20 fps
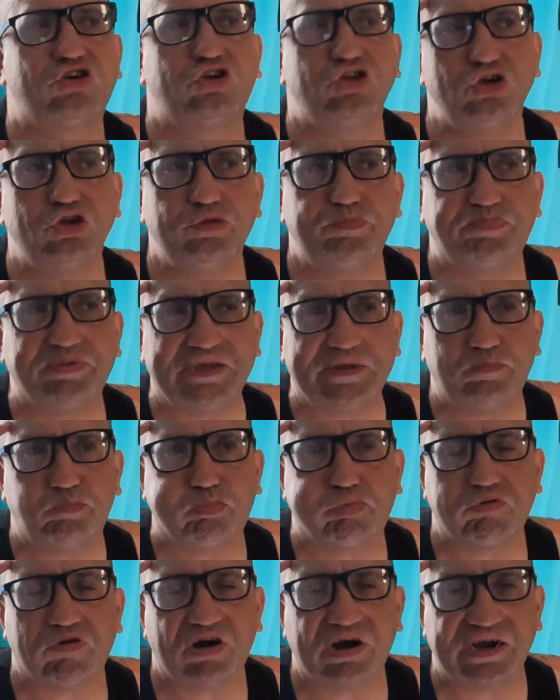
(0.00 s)
Do be
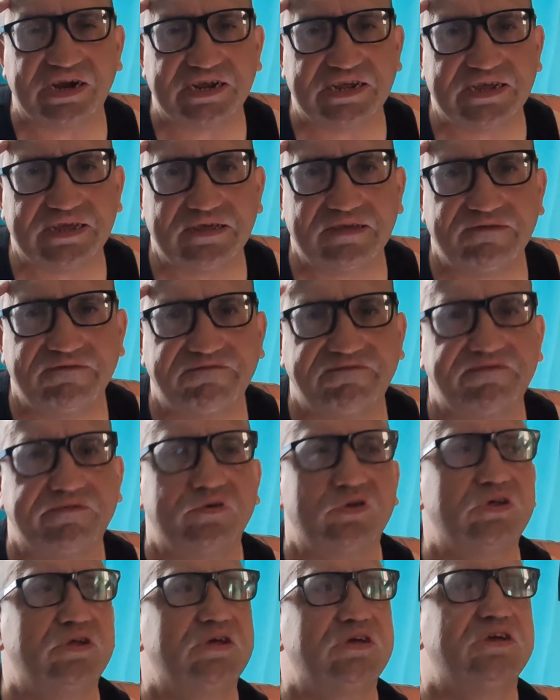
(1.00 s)
brave.
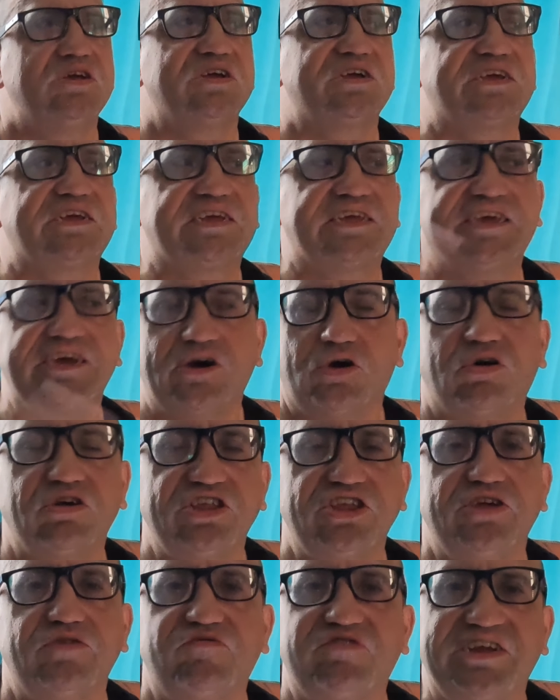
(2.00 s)
Get
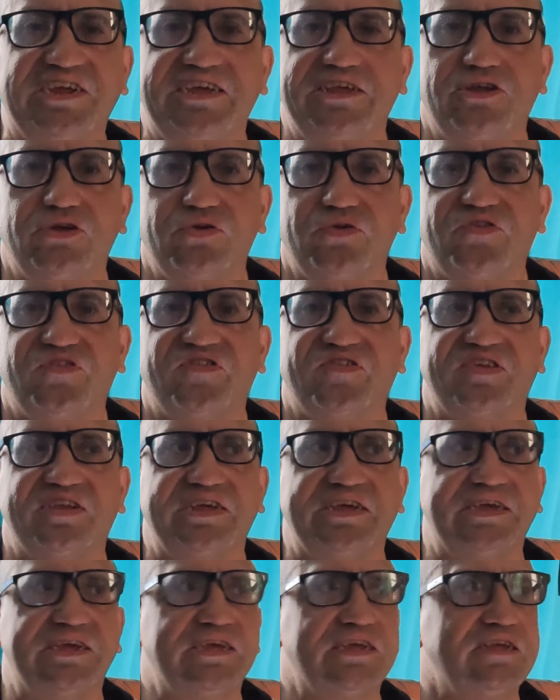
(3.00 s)
on your
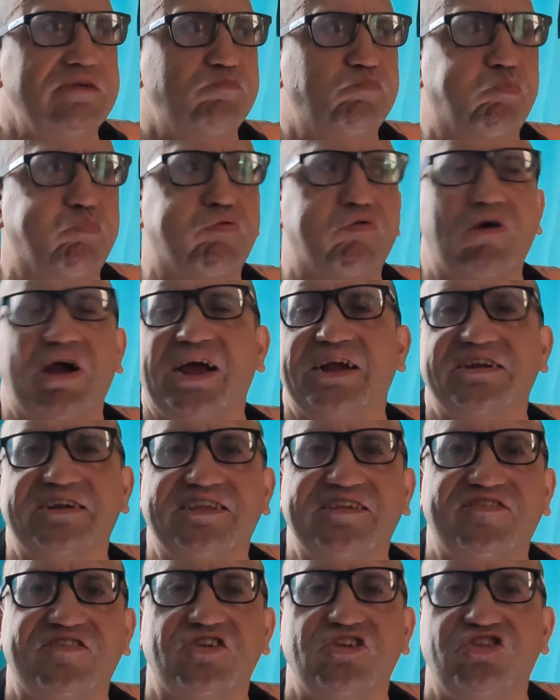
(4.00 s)
EUC.
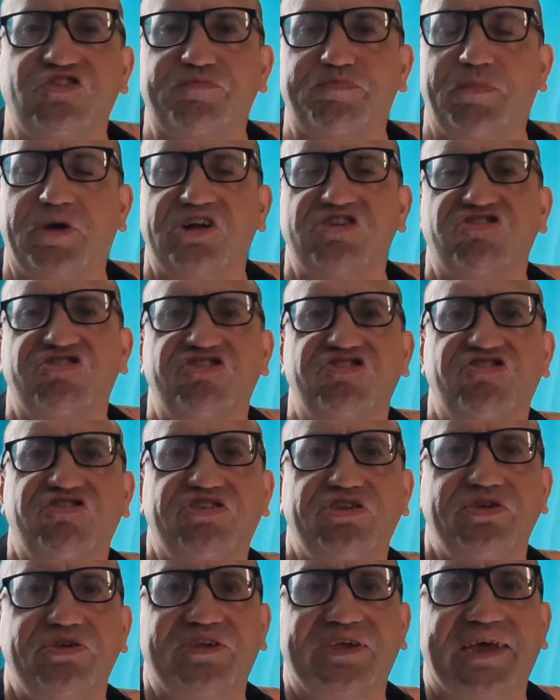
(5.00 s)
Practice as much as
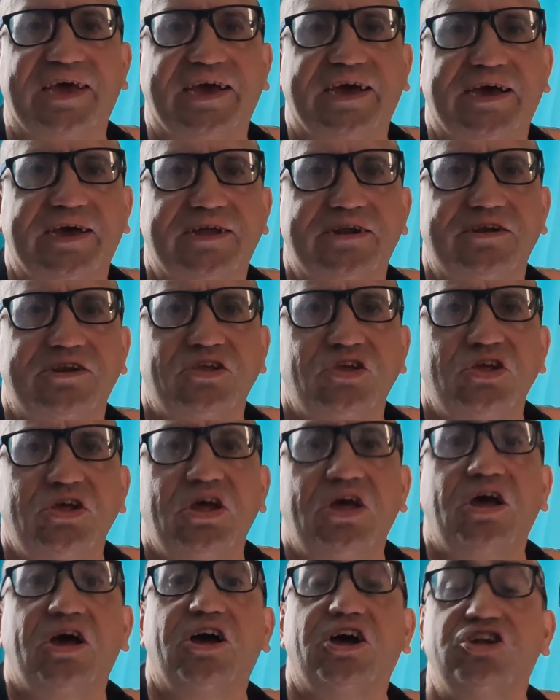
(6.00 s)
you can.
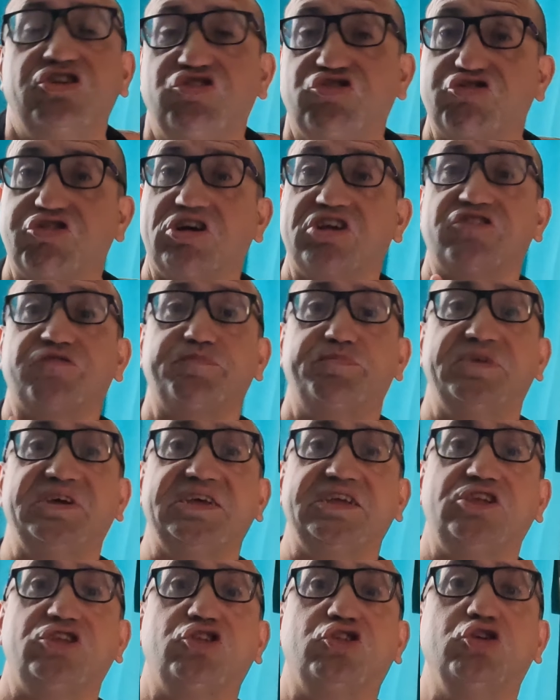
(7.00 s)
And trust
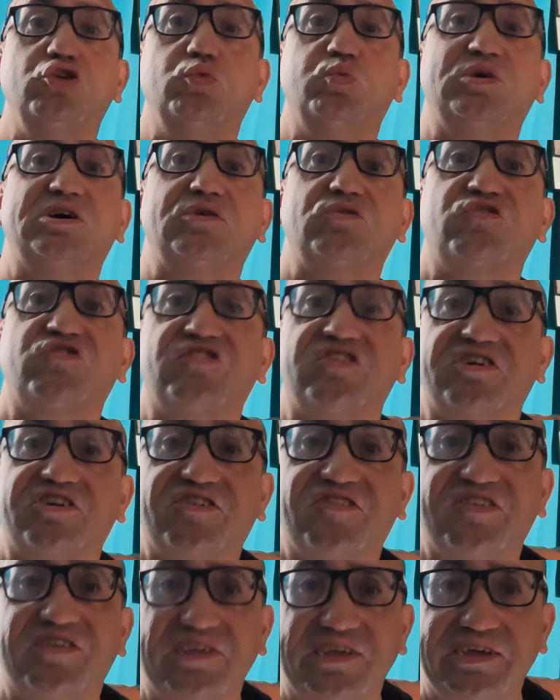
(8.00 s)
me, you will
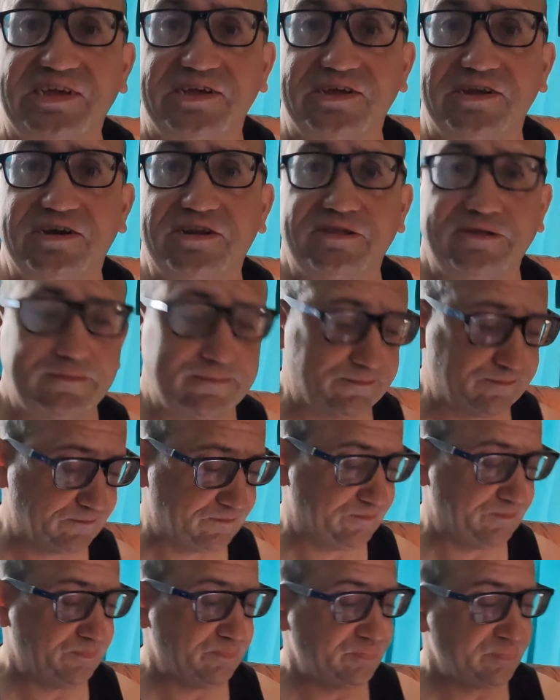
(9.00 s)
succeed.
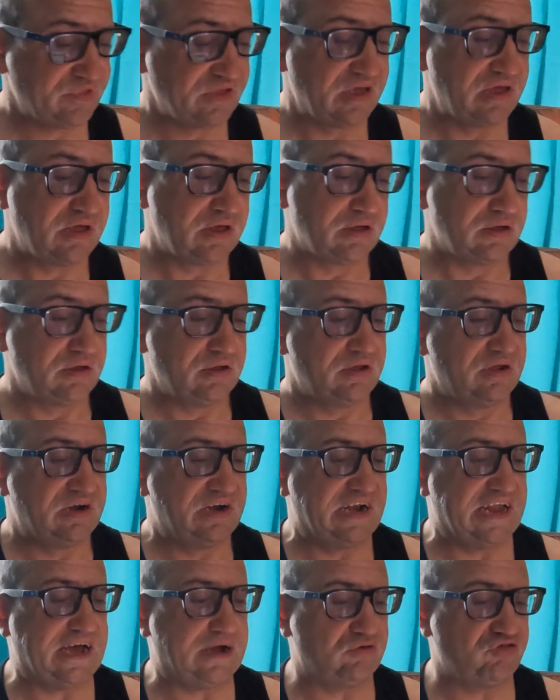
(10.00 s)

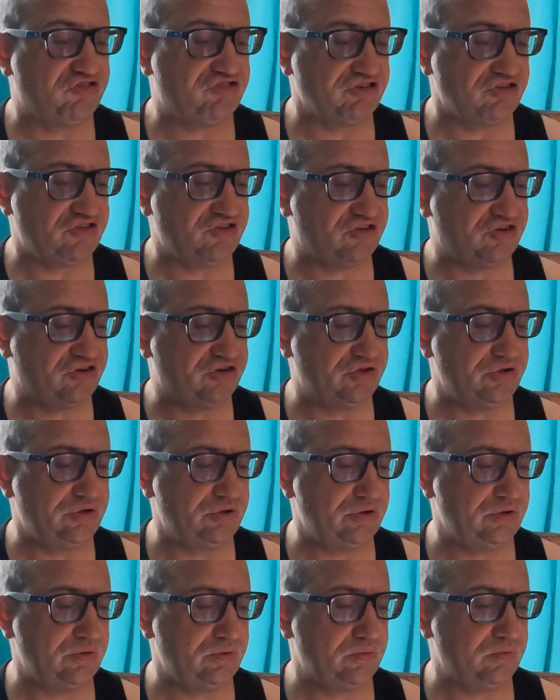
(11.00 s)
Now, just
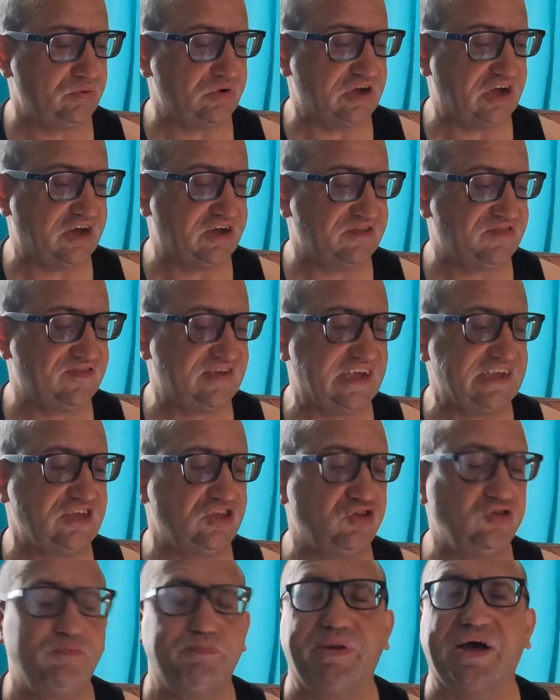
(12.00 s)
to
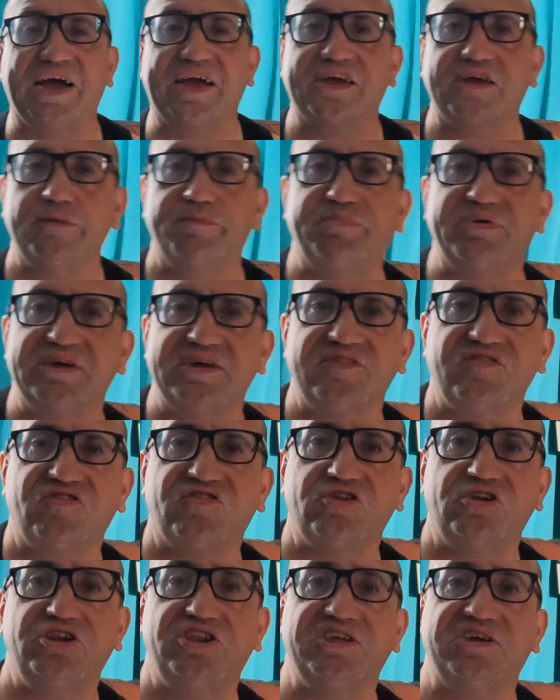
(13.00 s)
take you back a bit
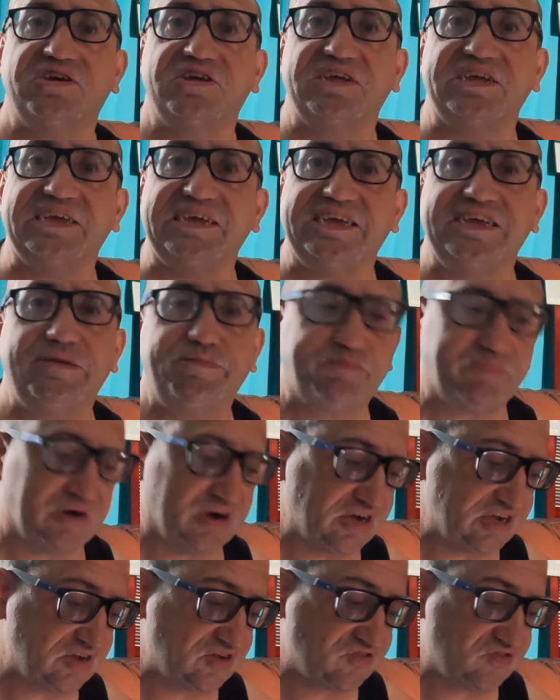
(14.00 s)
to the
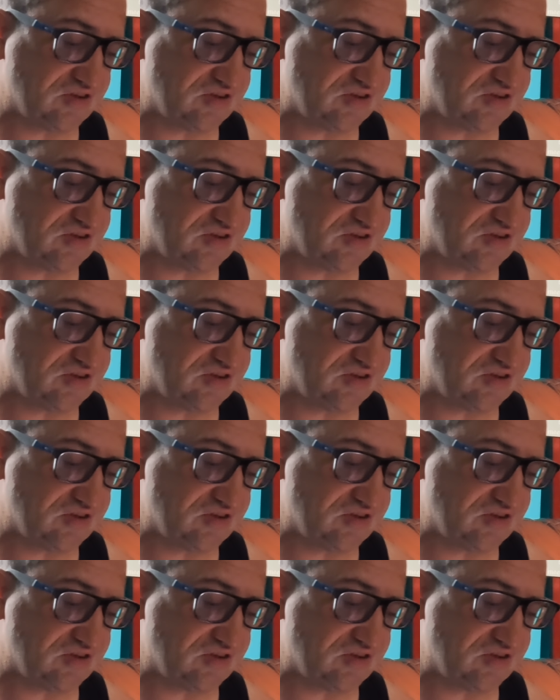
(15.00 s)
e-bike